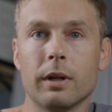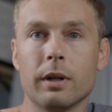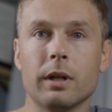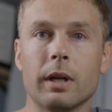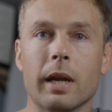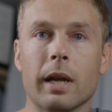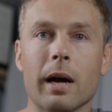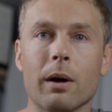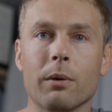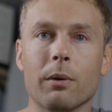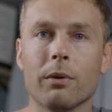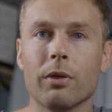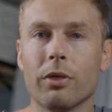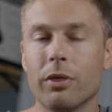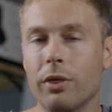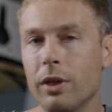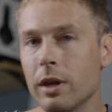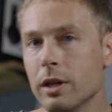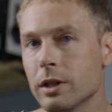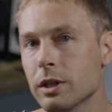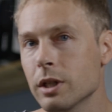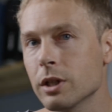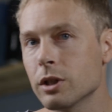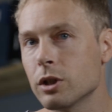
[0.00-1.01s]
Now,
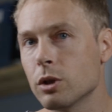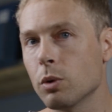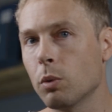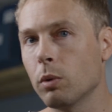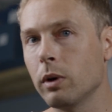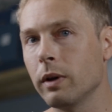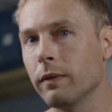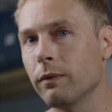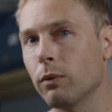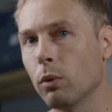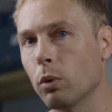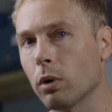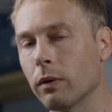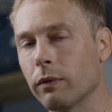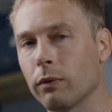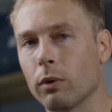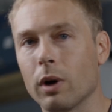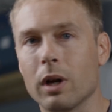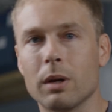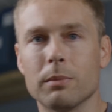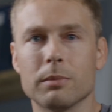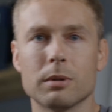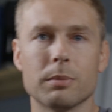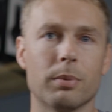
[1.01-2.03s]
this is 24
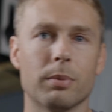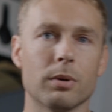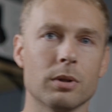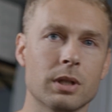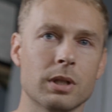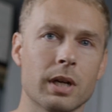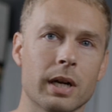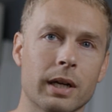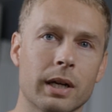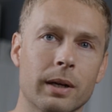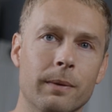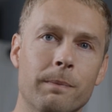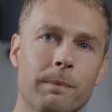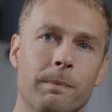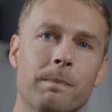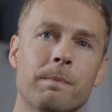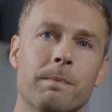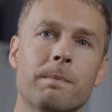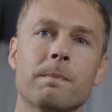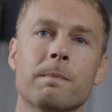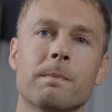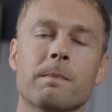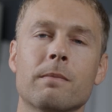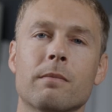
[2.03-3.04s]
frames per second.
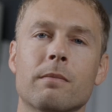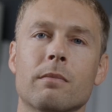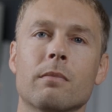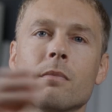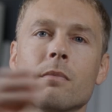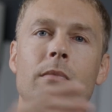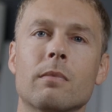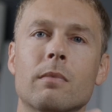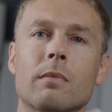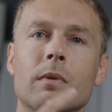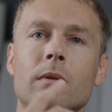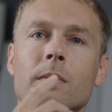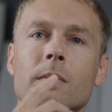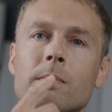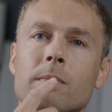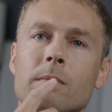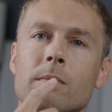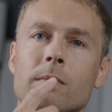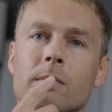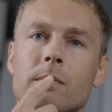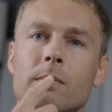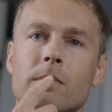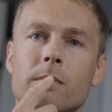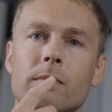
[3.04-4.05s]
Which
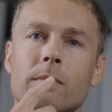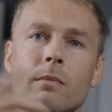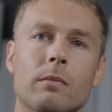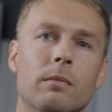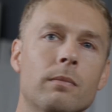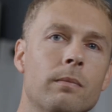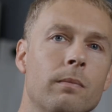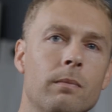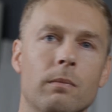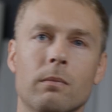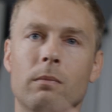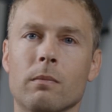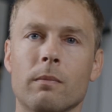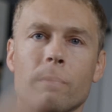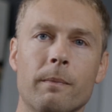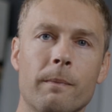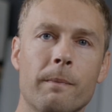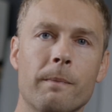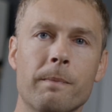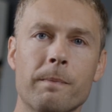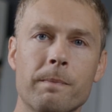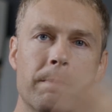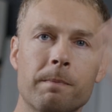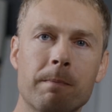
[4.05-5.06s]
means that I can
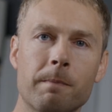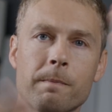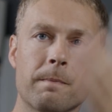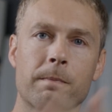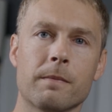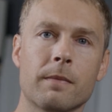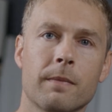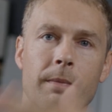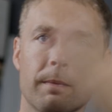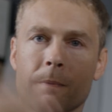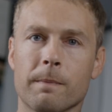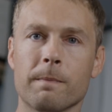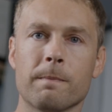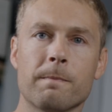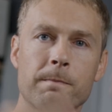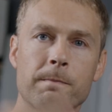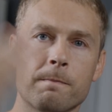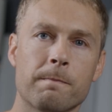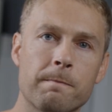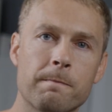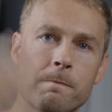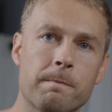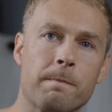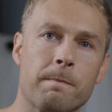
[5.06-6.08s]
drop the shutter speed to
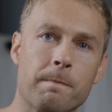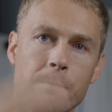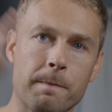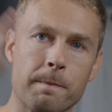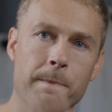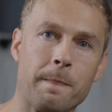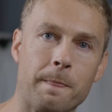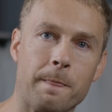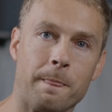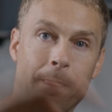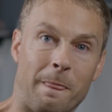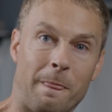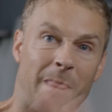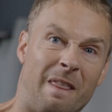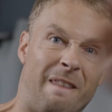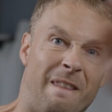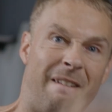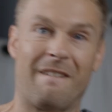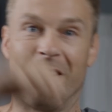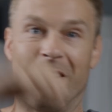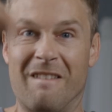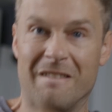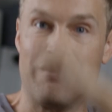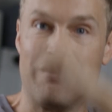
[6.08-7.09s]
48,
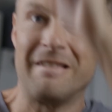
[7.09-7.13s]
which gives